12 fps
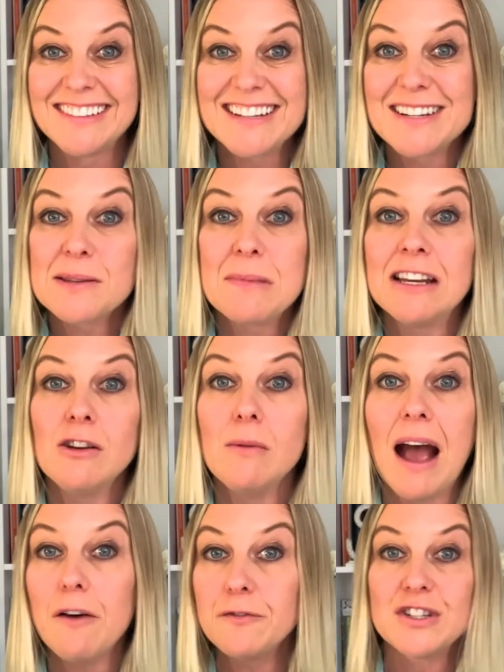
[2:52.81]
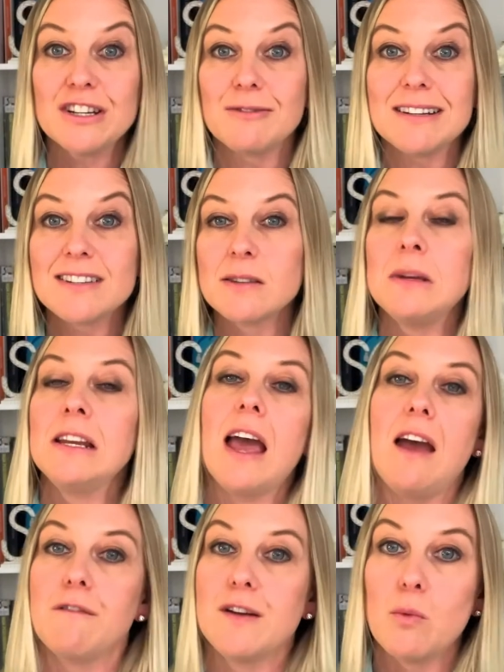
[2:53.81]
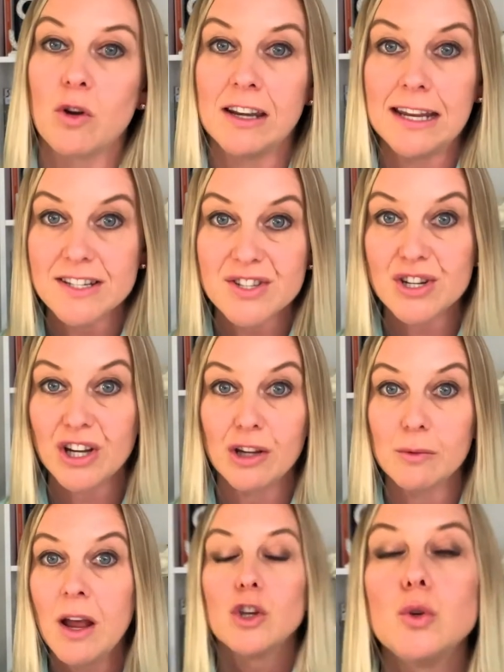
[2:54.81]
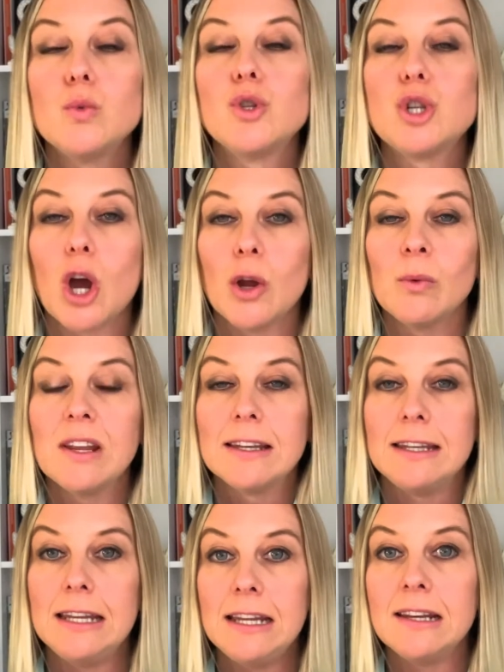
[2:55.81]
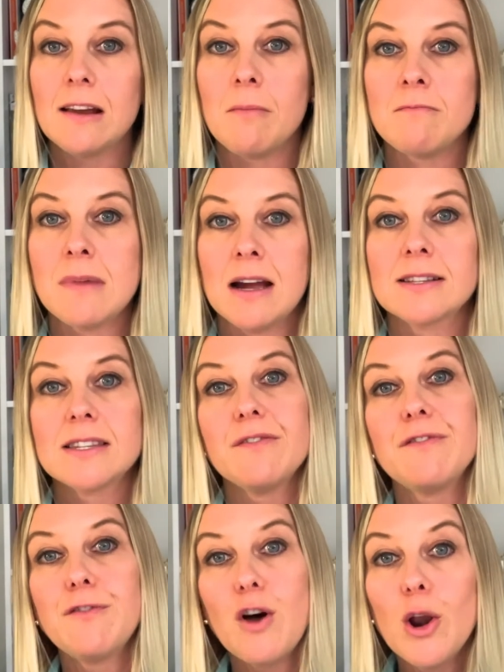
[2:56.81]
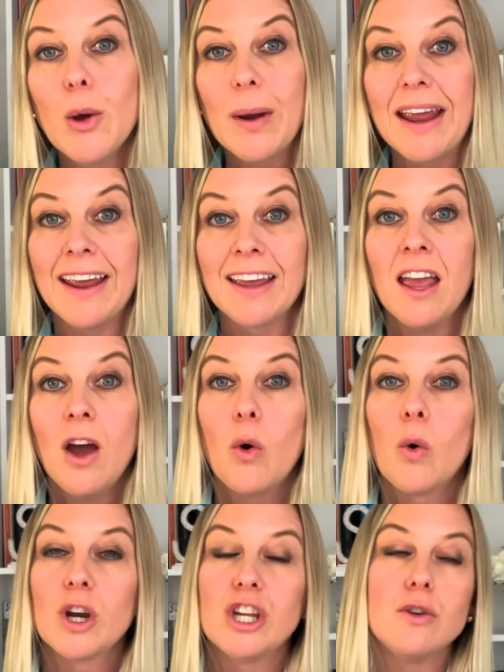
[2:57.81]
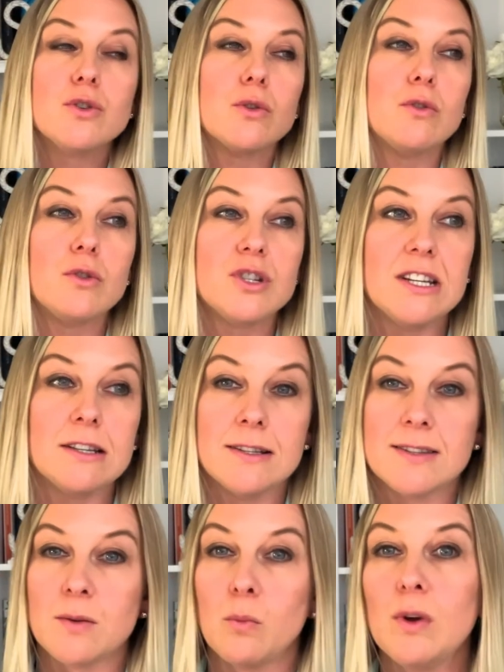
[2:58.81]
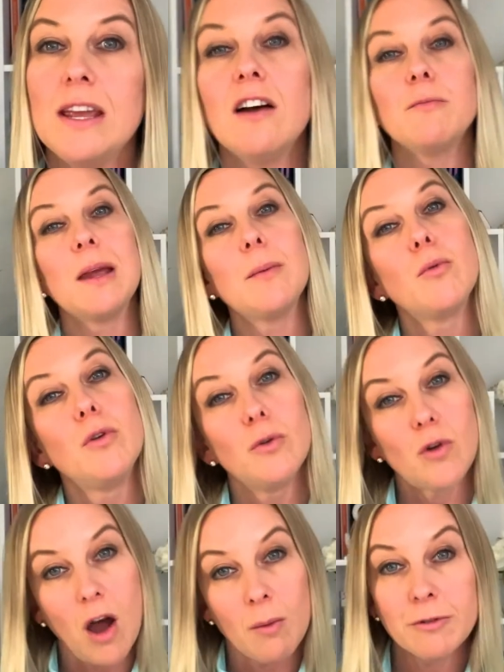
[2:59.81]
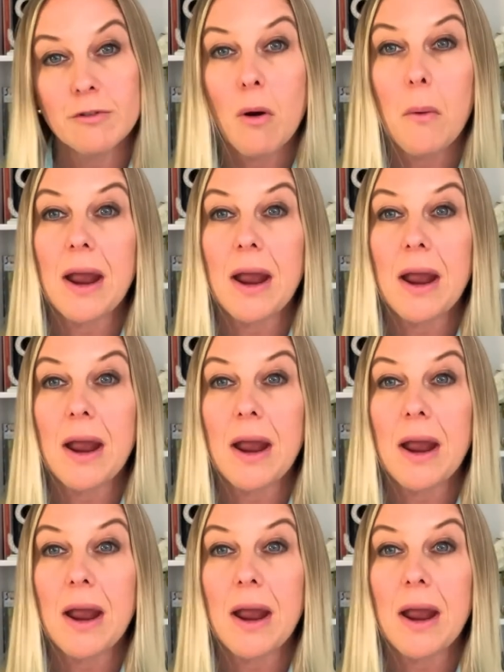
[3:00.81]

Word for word: It doesn't mean you have to. It doesn't mean everyone needs to. You don't need a massive following or a huge audience. And we have people who come through our